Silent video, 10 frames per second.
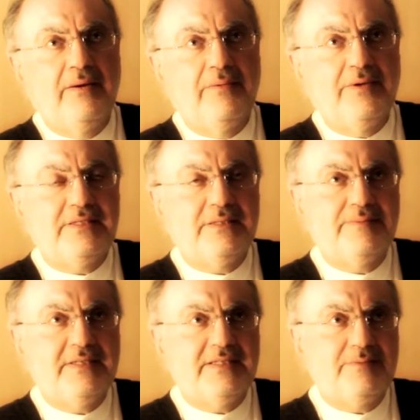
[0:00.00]
was
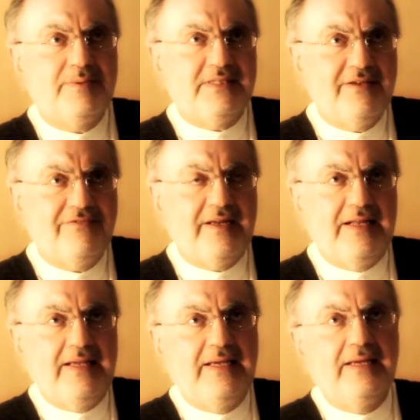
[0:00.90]

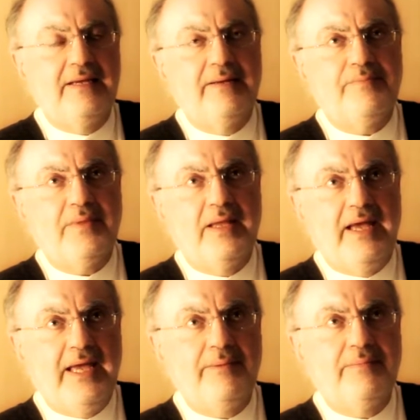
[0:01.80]
specifically
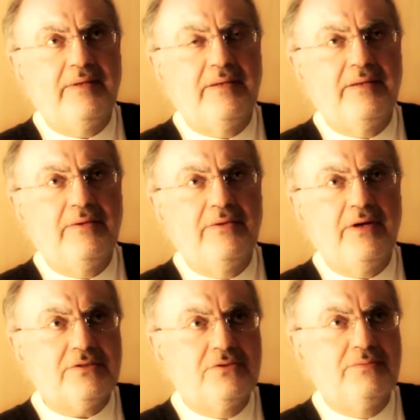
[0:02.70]
aimed
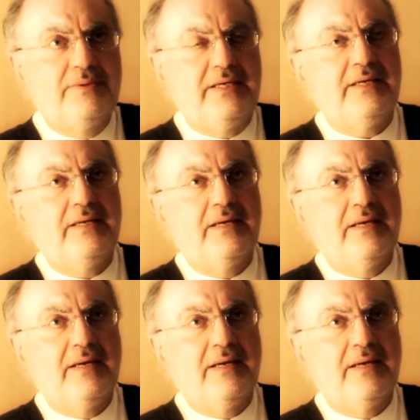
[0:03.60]
not to be